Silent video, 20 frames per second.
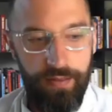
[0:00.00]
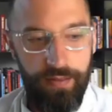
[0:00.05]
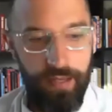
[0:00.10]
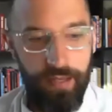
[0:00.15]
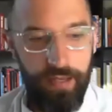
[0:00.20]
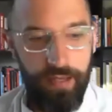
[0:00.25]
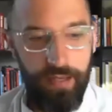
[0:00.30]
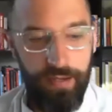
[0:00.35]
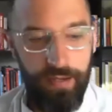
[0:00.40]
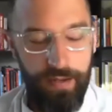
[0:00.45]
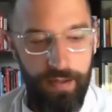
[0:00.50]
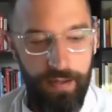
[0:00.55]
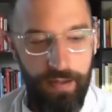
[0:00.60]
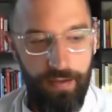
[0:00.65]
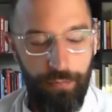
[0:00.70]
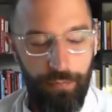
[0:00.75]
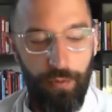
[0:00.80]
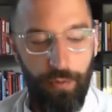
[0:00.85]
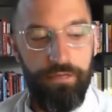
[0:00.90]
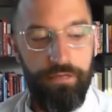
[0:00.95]
if
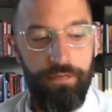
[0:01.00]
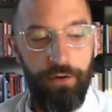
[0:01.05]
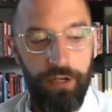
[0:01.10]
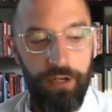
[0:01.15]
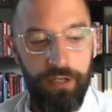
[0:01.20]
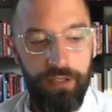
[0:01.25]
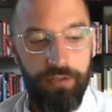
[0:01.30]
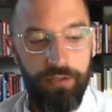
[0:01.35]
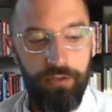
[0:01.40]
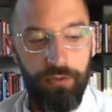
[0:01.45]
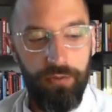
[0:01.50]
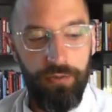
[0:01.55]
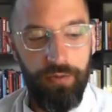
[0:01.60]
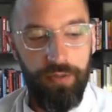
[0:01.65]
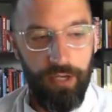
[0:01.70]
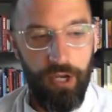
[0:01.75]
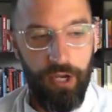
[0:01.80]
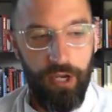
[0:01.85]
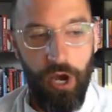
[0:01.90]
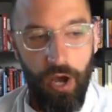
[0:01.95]
we're referring to
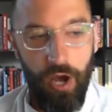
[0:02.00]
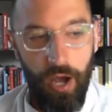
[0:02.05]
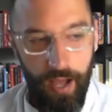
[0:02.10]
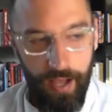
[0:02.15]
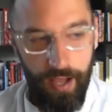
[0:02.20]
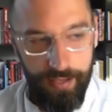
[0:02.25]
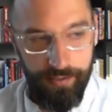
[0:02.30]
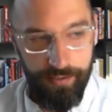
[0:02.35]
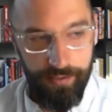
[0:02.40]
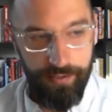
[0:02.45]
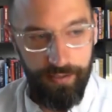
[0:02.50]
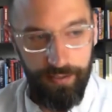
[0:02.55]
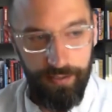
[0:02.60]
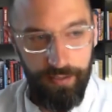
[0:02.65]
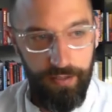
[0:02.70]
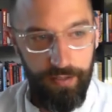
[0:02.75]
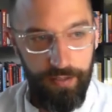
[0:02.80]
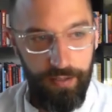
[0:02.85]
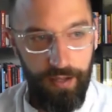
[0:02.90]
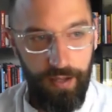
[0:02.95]
the cost
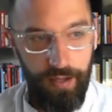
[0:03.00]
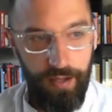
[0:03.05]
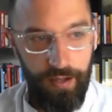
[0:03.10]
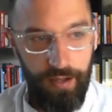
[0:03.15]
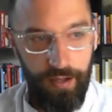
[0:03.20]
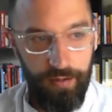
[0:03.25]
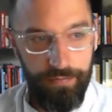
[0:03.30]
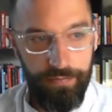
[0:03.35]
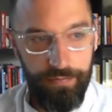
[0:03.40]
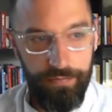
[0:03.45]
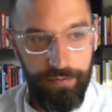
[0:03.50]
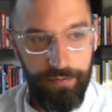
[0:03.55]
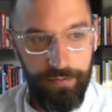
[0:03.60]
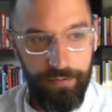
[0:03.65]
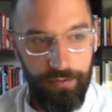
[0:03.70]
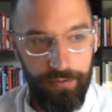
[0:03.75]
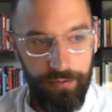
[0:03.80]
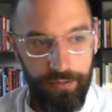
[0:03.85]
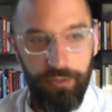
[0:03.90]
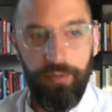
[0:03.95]
of
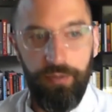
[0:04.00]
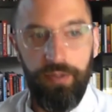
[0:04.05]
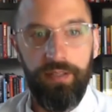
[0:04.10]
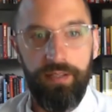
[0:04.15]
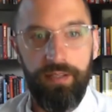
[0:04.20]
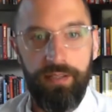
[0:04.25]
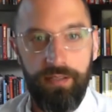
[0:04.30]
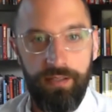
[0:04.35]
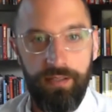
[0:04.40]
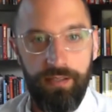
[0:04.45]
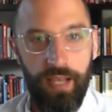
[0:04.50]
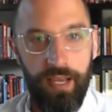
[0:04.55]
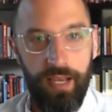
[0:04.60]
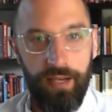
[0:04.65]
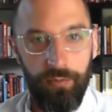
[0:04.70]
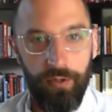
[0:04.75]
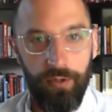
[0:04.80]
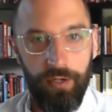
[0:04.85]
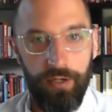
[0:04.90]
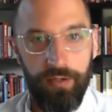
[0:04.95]
doing this
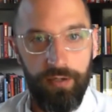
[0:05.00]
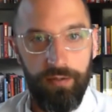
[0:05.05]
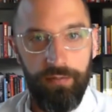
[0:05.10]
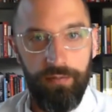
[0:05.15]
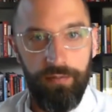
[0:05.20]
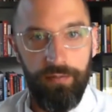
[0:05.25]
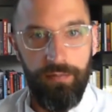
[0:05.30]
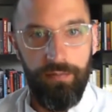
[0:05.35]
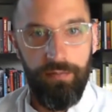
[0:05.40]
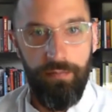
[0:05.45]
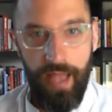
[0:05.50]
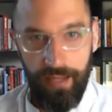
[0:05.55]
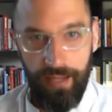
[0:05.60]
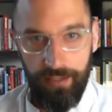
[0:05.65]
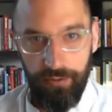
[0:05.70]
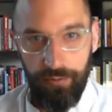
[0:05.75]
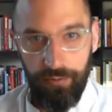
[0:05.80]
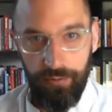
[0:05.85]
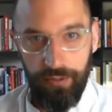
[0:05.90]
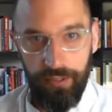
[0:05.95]
design work
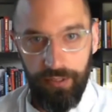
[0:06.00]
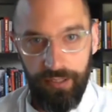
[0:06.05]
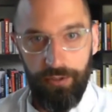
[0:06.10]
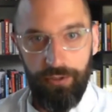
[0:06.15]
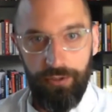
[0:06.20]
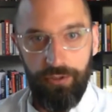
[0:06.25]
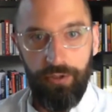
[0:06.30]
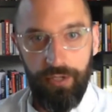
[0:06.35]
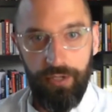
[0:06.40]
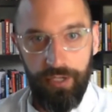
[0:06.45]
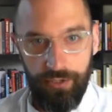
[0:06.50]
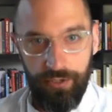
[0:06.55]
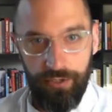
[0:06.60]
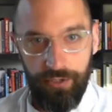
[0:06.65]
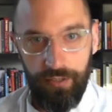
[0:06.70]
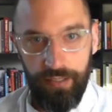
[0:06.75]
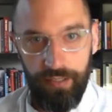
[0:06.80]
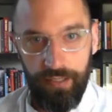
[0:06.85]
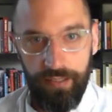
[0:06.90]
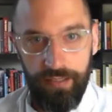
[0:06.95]
manually or
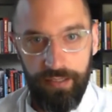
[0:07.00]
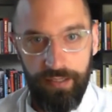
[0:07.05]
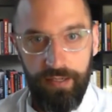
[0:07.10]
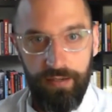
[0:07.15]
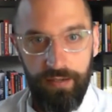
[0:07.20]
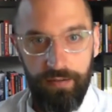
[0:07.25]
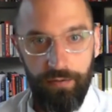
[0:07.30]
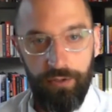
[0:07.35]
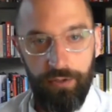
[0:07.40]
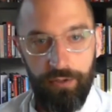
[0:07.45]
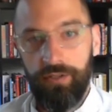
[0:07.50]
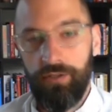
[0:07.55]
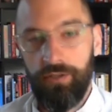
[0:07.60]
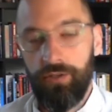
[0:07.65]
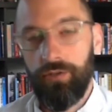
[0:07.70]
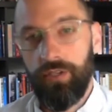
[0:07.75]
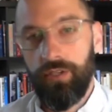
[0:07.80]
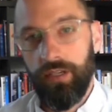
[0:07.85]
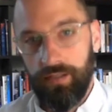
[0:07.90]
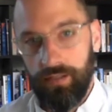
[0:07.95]
traditionally versus
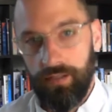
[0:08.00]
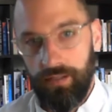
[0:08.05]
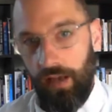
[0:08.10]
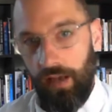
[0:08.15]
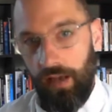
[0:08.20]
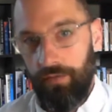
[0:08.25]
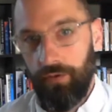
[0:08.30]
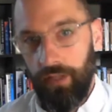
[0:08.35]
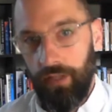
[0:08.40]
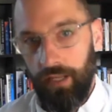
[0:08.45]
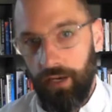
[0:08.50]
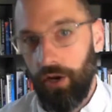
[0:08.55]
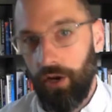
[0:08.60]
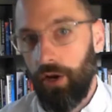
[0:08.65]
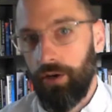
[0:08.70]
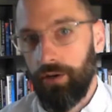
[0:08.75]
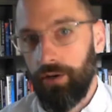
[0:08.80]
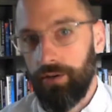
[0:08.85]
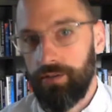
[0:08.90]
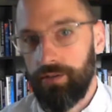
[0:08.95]
using a software like
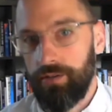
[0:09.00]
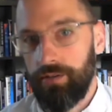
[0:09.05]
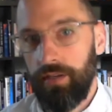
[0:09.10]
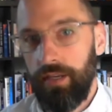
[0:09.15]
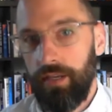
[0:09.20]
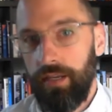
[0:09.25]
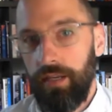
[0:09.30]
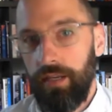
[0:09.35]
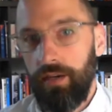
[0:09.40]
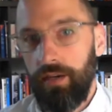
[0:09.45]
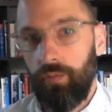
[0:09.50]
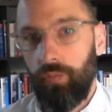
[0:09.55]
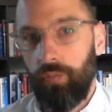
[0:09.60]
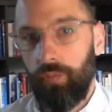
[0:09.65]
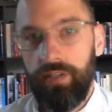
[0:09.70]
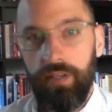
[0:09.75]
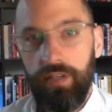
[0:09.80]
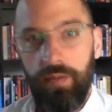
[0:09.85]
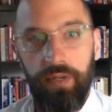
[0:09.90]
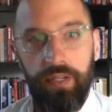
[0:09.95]
ours,
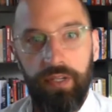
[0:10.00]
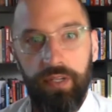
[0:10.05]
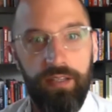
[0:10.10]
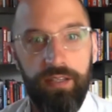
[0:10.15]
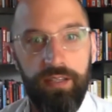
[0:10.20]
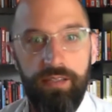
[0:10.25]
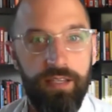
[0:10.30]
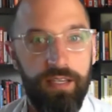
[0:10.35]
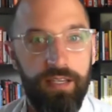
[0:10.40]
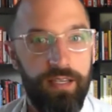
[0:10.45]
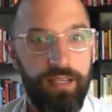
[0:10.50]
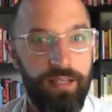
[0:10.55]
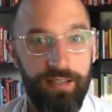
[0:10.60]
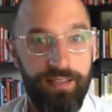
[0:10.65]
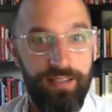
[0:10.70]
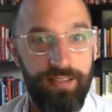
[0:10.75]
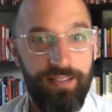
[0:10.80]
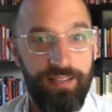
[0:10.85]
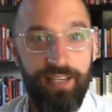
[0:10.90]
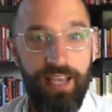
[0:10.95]
we typically see it's
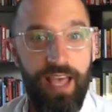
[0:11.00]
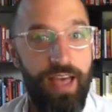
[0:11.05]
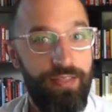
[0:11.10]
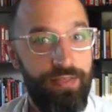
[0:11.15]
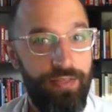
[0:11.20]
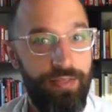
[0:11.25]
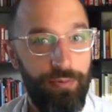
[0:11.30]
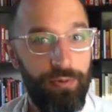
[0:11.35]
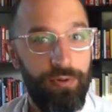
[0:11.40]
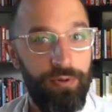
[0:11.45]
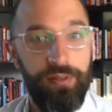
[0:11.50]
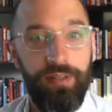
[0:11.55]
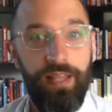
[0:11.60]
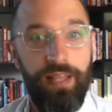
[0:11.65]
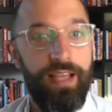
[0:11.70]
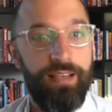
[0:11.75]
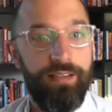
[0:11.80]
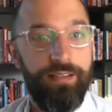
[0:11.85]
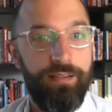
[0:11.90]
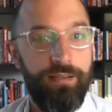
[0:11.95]
a tenth or
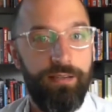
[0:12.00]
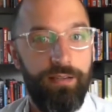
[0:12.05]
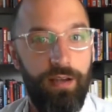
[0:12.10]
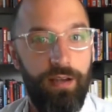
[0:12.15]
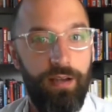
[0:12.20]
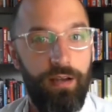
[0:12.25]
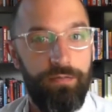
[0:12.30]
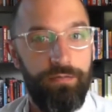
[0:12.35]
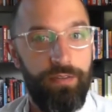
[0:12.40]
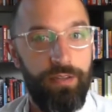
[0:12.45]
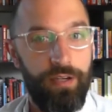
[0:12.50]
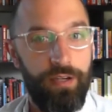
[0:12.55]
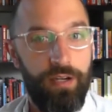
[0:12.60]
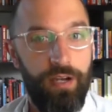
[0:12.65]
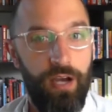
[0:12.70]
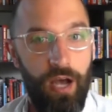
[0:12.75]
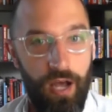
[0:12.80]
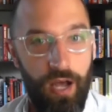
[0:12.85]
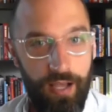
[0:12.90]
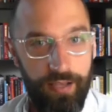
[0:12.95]
less of the
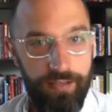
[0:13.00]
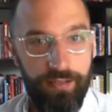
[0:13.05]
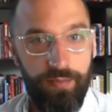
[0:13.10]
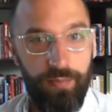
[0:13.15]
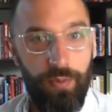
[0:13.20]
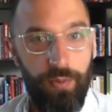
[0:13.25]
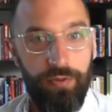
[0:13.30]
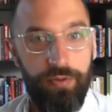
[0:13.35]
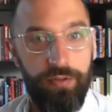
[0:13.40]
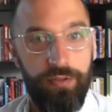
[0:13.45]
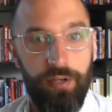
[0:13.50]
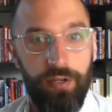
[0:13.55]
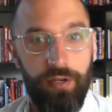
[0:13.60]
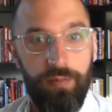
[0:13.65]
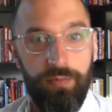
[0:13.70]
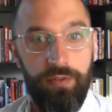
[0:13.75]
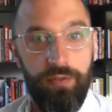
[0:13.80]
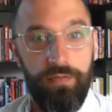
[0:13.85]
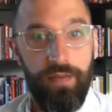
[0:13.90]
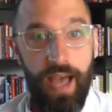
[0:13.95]
cost, both in
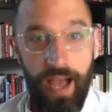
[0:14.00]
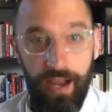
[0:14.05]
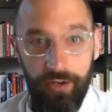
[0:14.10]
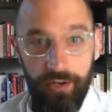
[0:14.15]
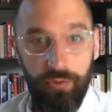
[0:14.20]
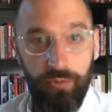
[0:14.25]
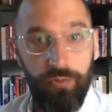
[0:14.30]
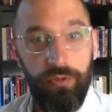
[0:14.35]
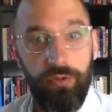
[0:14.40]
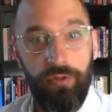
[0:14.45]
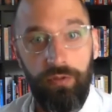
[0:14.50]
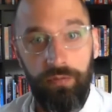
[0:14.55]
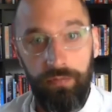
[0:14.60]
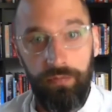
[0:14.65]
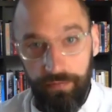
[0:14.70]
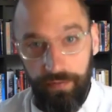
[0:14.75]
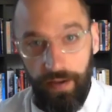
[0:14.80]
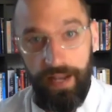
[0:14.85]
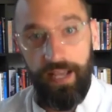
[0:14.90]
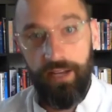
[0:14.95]
terms of actual
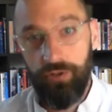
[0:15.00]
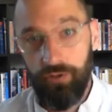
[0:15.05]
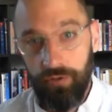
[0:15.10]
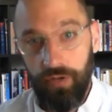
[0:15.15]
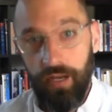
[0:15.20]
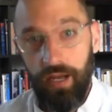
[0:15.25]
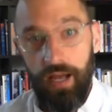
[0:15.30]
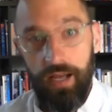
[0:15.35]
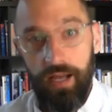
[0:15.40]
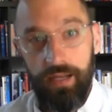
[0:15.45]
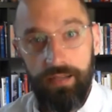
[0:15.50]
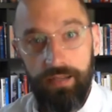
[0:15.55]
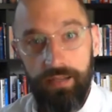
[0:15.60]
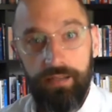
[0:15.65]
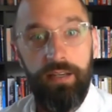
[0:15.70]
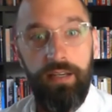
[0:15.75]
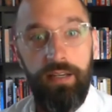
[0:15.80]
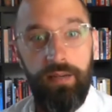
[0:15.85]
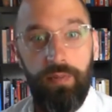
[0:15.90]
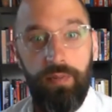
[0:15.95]
financial cost,
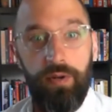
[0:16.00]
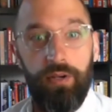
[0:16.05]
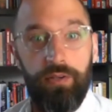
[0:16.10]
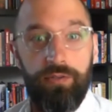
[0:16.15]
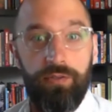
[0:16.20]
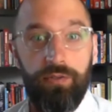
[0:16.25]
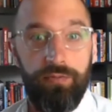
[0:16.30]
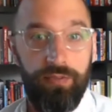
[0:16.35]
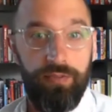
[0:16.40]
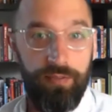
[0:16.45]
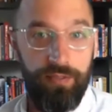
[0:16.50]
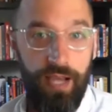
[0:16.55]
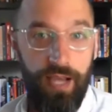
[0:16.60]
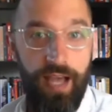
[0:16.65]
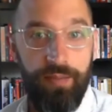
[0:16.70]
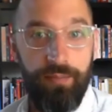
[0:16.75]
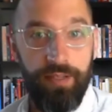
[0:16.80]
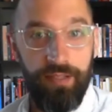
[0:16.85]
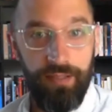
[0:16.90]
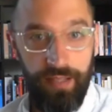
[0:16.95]
but also
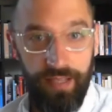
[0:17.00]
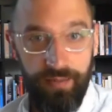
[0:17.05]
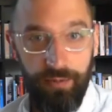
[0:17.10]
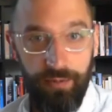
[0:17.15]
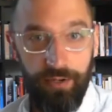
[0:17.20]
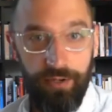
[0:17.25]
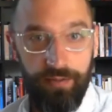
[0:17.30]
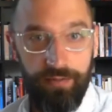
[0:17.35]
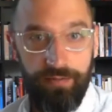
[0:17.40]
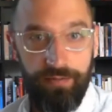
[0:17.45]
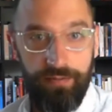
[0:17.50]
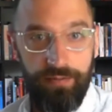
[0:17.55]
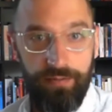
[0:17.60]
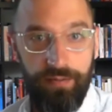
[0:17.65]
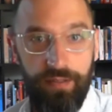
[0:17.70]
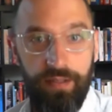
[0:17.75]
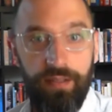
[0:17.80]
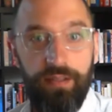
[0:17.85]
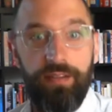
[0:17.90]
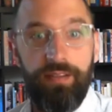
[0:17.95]
time and labor
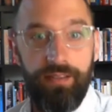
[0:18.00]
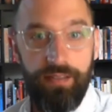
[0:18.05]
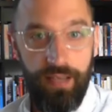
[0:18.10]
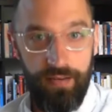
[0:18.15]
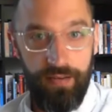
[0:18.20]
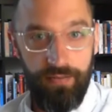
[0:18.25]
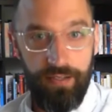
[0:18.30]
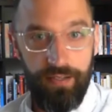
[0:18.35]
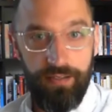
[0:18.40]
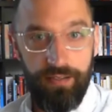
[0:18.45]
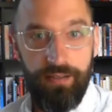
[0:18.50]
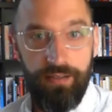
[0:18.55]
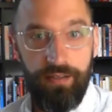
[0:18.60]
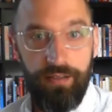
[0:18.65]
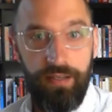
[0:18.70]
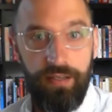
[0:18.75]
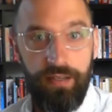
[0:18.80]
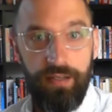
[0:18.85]
savings.